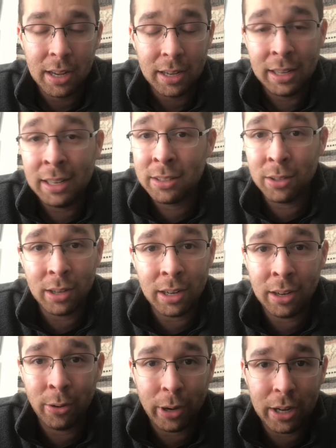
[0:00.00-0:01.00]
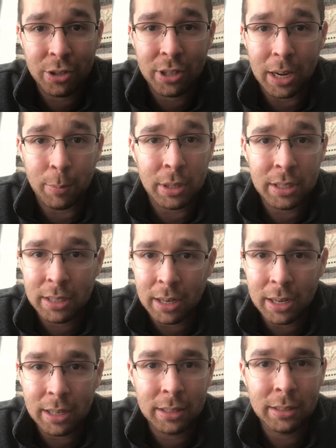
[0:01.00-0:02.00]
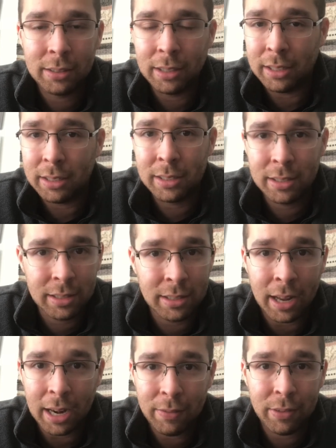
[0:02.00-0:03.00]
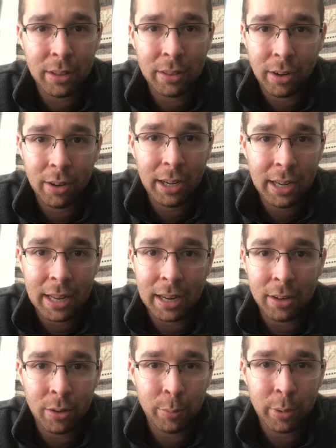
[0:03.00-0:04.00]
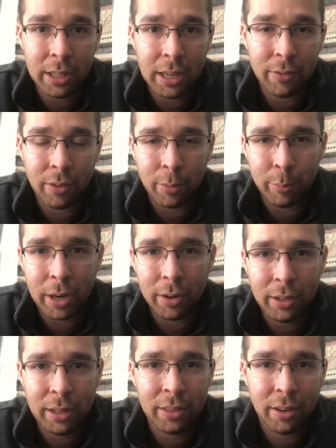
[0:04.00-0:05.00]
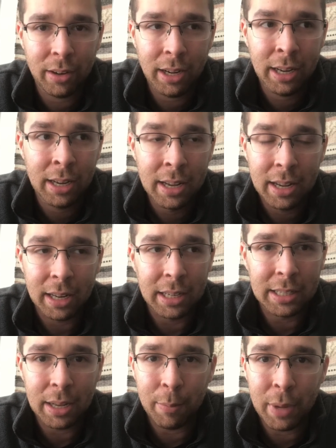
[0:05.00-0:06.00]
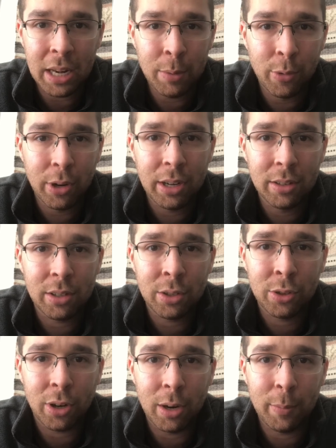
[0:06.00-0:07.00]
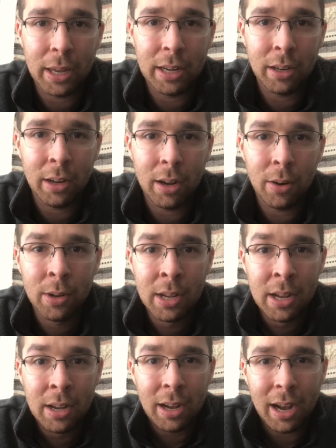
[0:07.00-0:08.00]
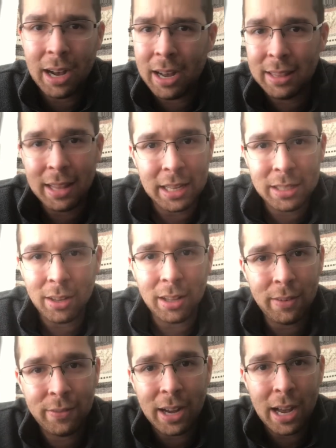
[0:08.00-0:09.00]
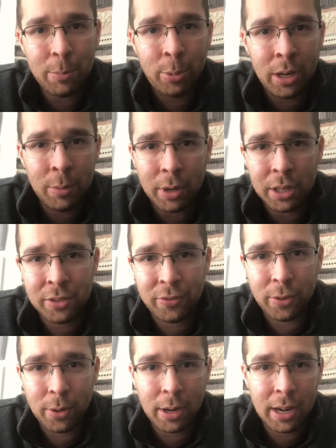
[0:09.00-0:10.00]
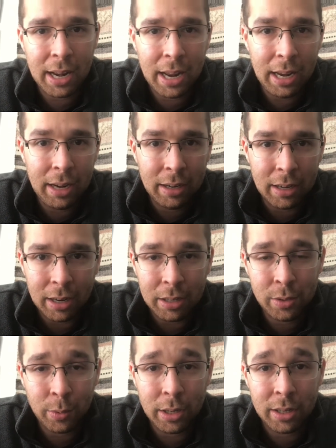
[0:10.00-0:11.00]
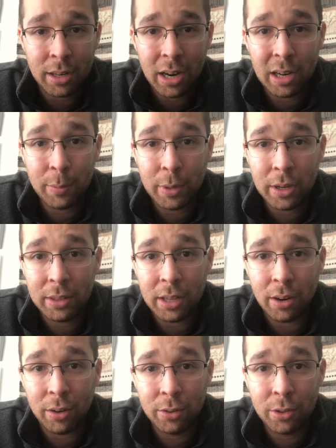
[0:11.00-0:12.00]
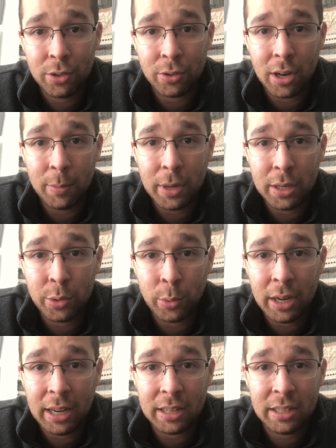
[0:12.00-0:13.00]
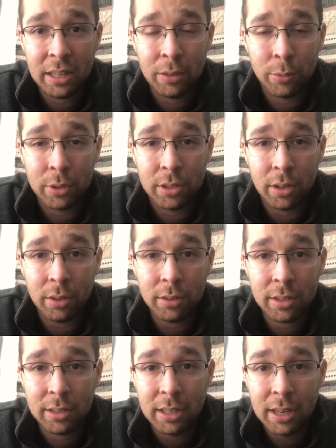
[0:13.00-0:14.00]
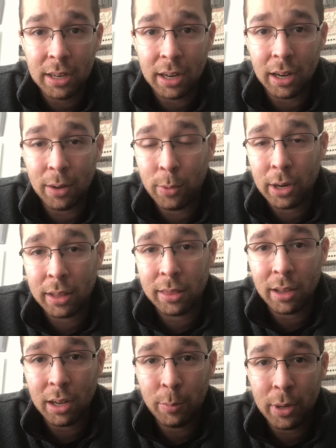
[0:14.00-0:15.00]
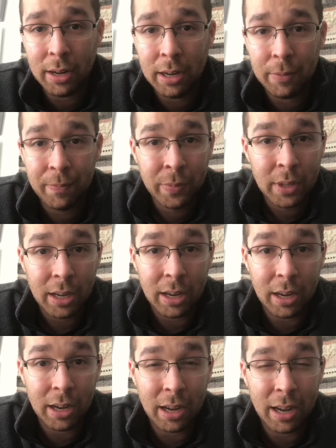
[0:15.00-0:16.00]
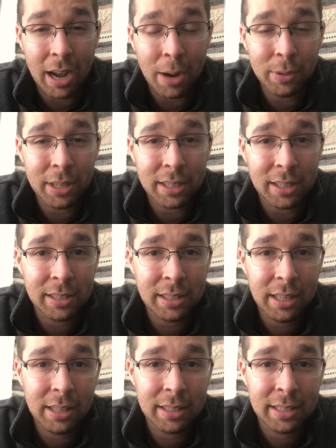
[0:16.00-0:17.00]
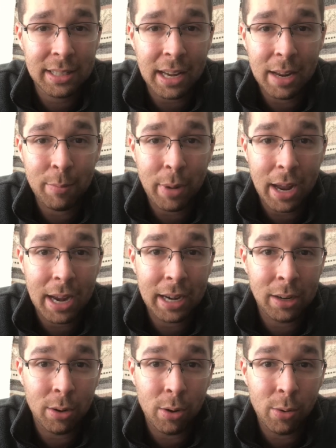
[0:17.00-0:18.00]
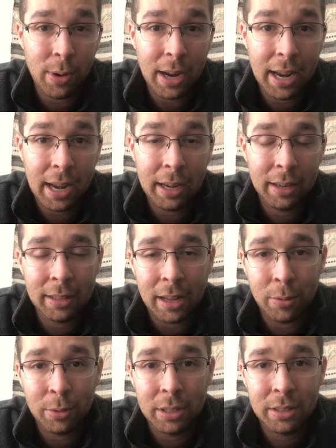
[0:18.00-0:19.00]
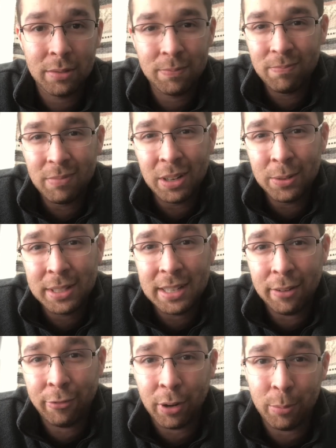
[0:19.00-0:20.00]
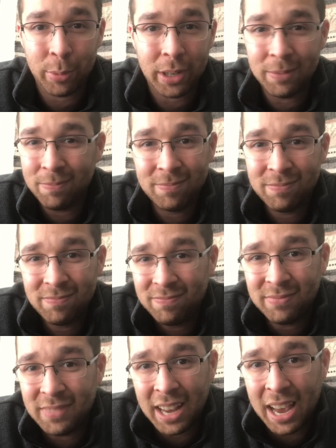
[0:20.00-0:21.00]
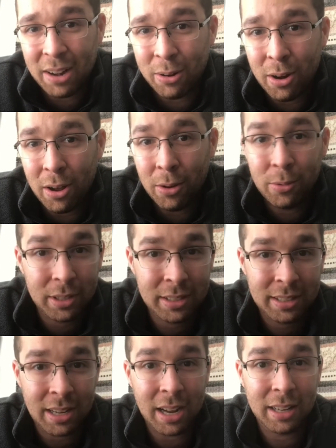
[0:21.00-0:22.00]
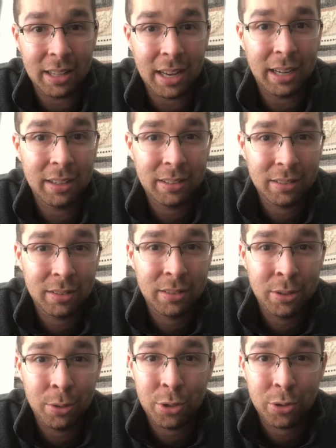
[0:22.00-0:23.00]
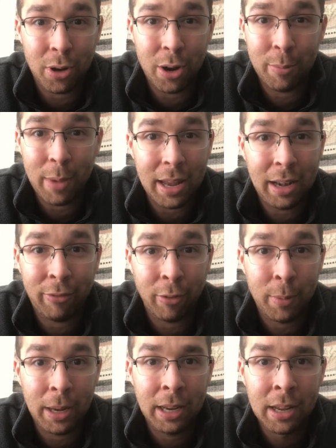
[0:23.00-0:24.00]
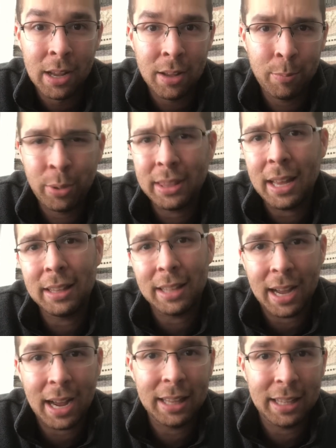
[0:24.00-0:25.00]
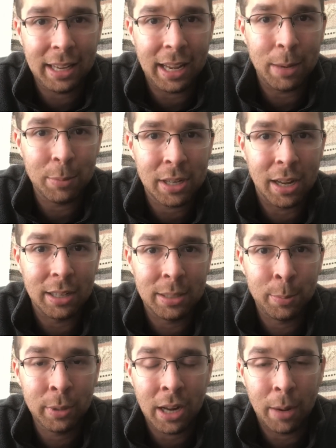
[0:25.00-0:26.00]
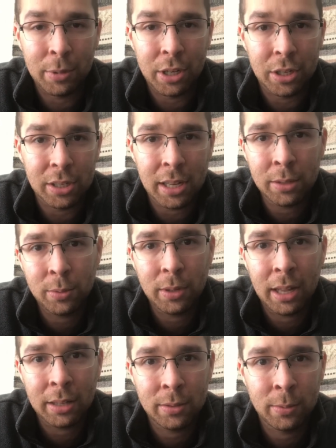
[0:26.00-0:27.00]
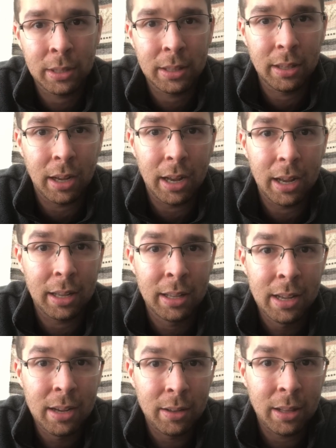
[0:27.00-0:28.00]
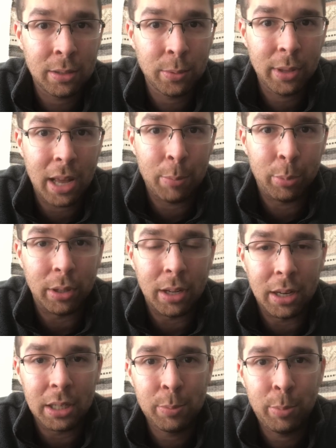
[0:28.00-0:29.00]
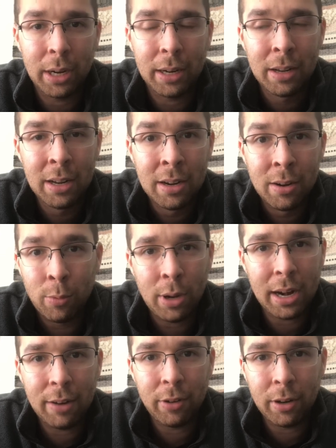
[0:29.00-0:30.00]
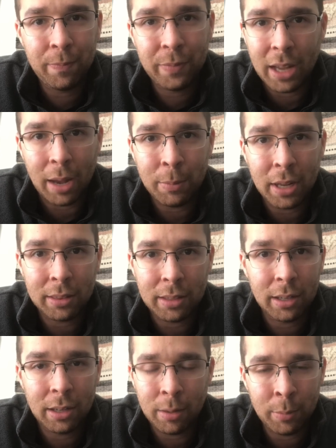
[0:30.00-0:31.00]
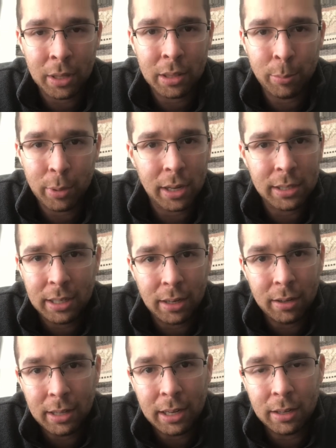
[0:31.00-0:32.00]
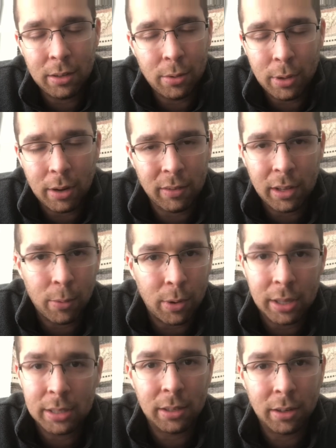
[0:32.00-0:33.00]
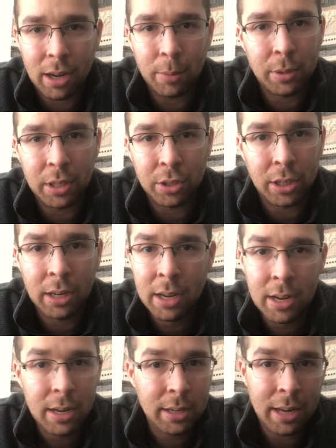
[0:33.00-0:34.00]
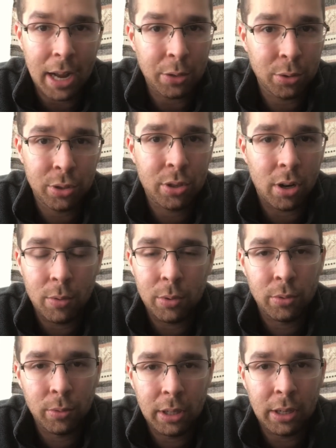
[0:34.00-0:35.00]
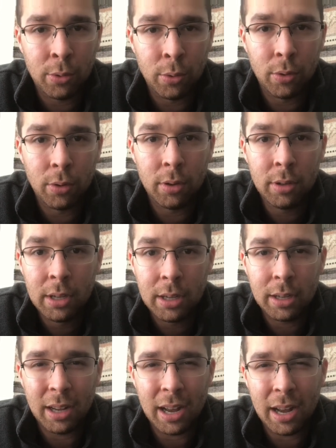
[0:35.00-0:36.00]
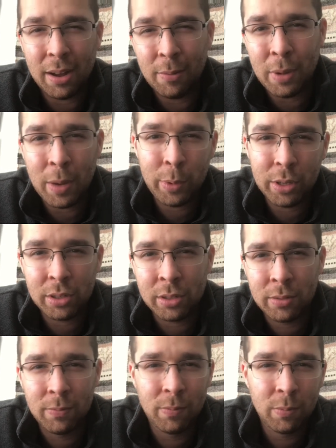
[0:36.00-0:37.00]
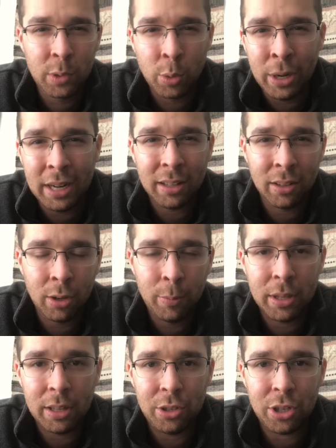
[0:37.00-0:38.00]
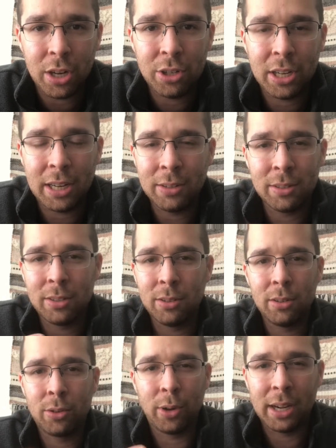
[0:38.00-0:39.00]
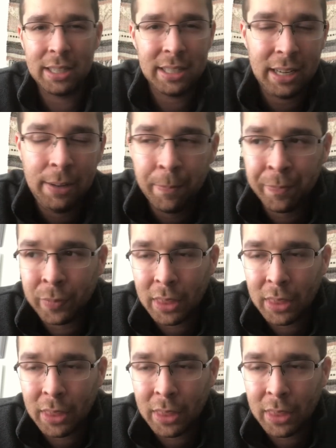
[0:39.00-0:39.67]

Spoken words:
He's looking in great shape. He's young, he's not even 30 yet, I don't believe, or barely 30, and he's got many more years of strongman to go. That's all I've got pretty much for today. I just want to talk about the Arnold Strongman 2018 results, what I thought about it. I would like to see the sandbag go away. It was different, but I don't know. It's not like too strong, Manny, for me. Put that in the Highland Games competitions. That's where that belongs. But whatever. I'm not the boss here. They can do whatever they want. It's their competition. Natural Stone was really cool. Maybe just tweak a little bit of the judging. It was a little crazy.